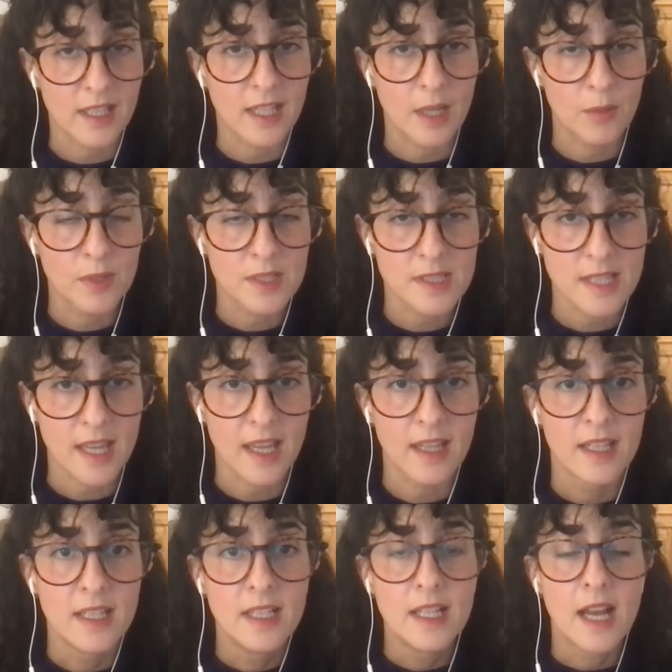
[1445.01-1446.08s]
And I will say,
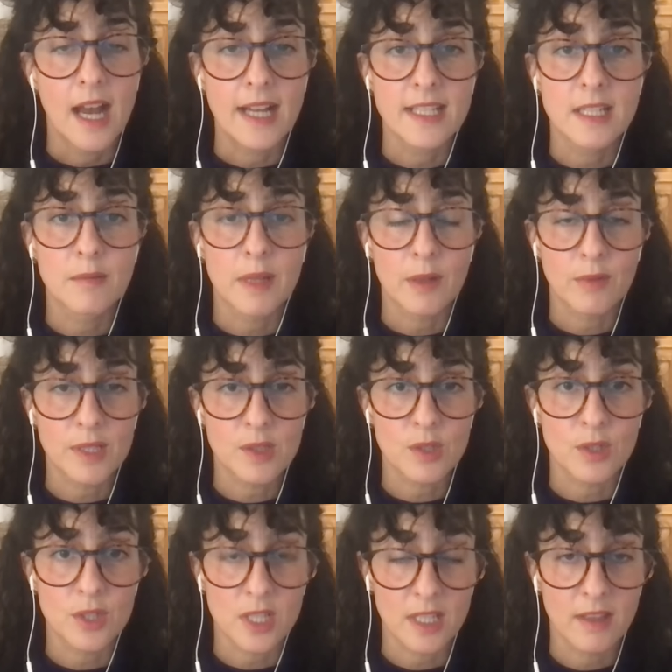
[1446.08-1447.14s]
I did my
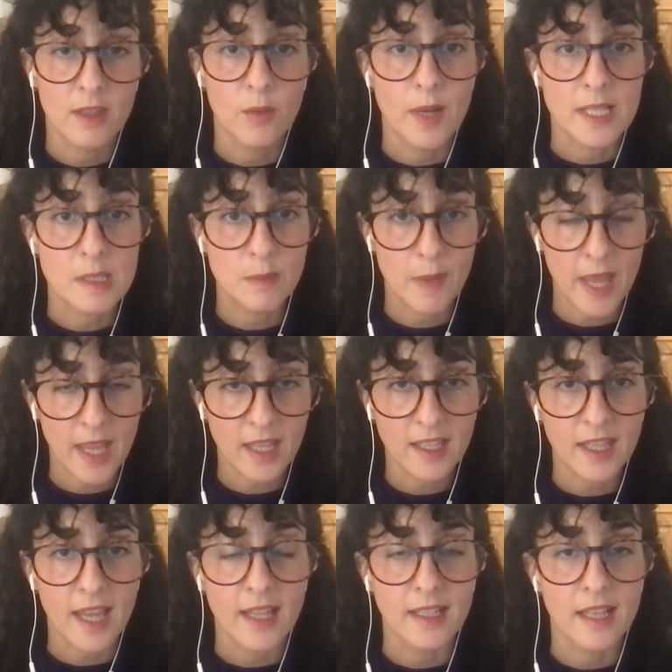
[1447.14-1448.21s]
research in the West
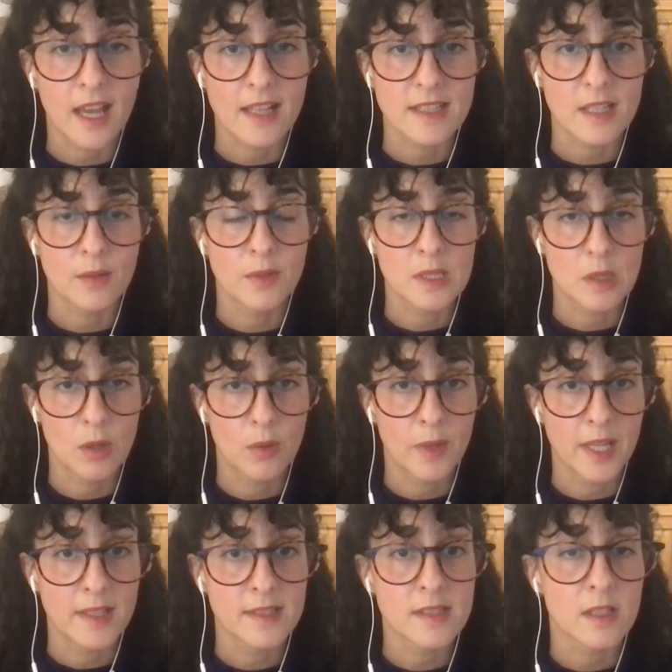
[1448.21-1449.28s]
Bank, and Gaza was
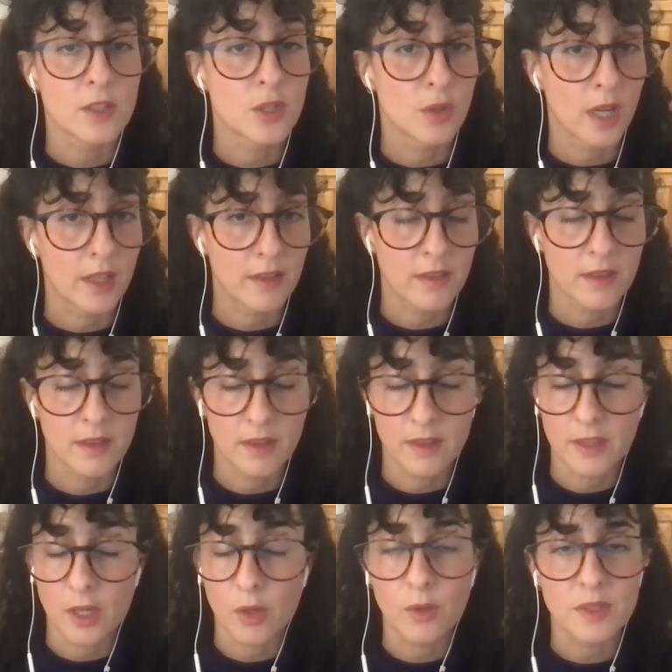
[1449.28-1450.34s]
always during
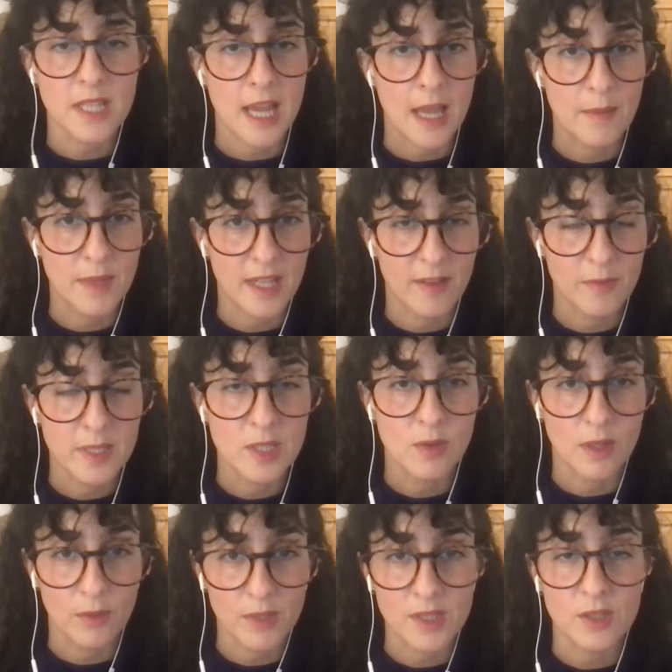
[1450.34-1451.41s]
the whole time that I've been
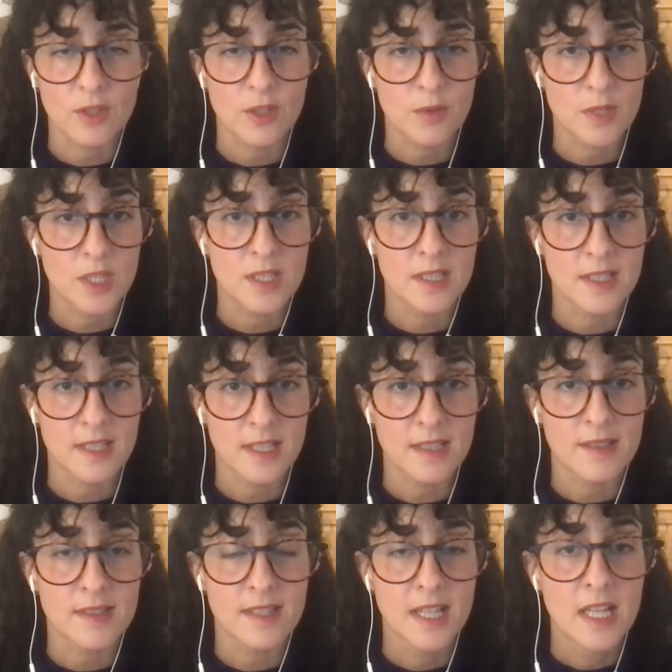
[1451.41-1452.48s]
doing research, which is
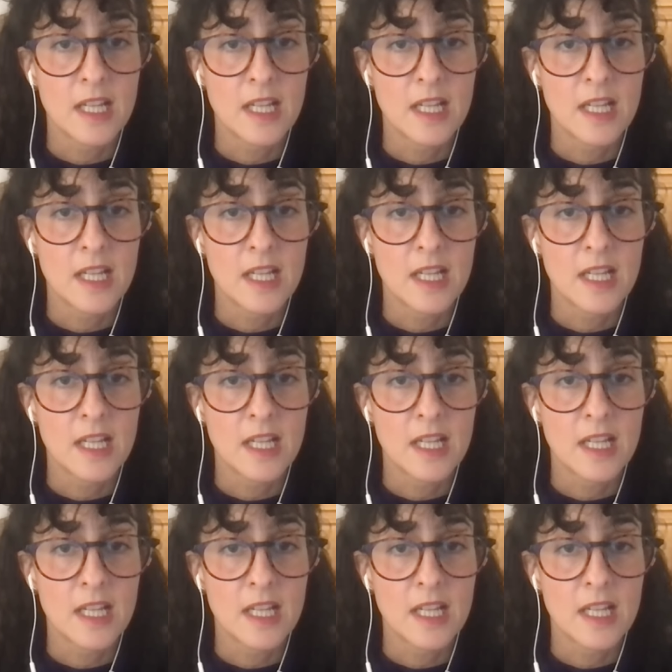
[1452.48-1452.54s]
since